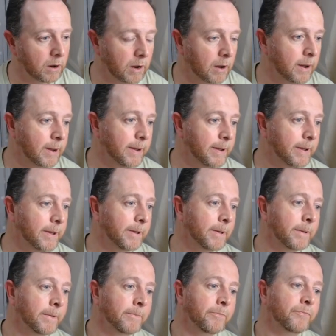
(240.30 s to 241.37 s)
right?
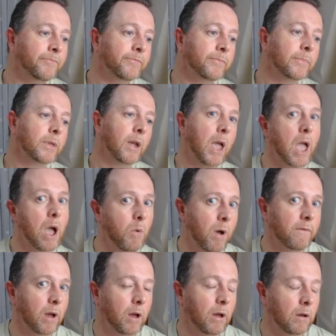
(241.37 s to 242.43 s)

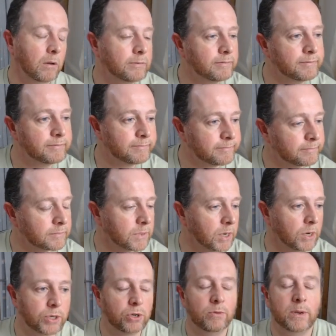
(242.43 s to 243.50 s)
However,
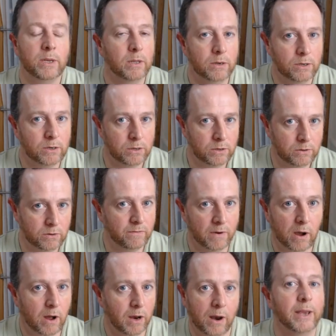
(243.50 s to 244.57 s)
assuming that
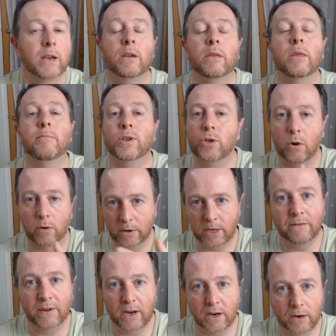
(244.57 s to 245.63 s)
you are like the
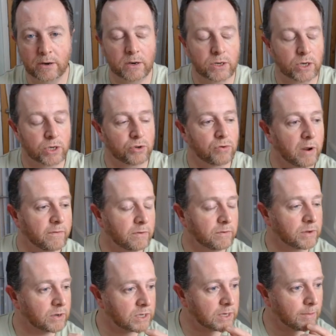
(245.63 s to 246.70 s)
majority of England and just
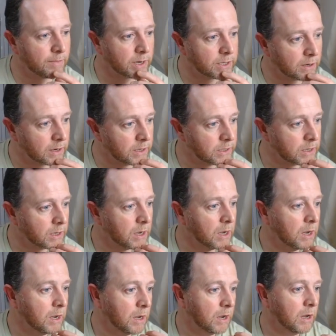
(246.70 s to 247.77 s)
drive summer tyres,
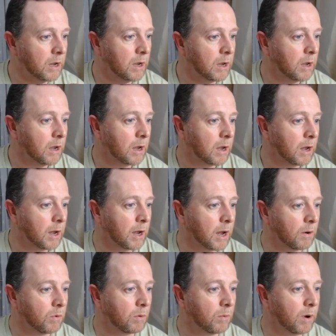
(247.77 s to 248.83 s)

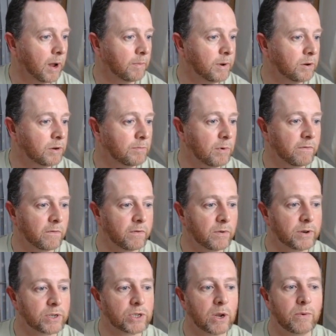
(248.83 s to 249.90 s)
what will help you to move
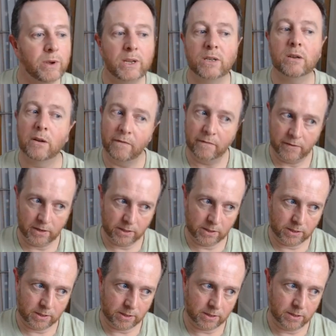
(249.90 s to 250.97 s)
off on a snowy
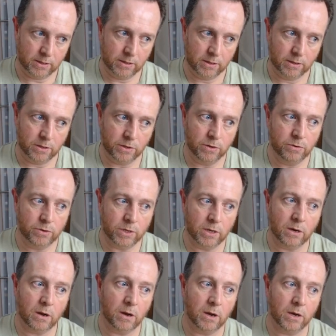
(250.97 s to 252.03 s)
surface?
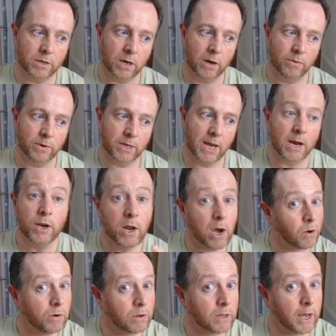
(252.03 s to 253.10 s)
Use the car's lowest gear?
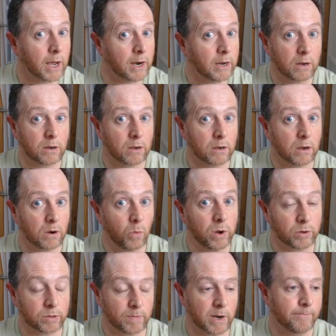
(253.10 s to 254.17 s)
No, that'll incur
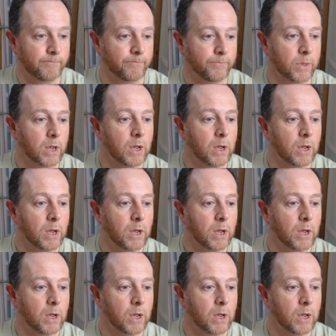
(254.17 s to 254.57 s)
wheel spin.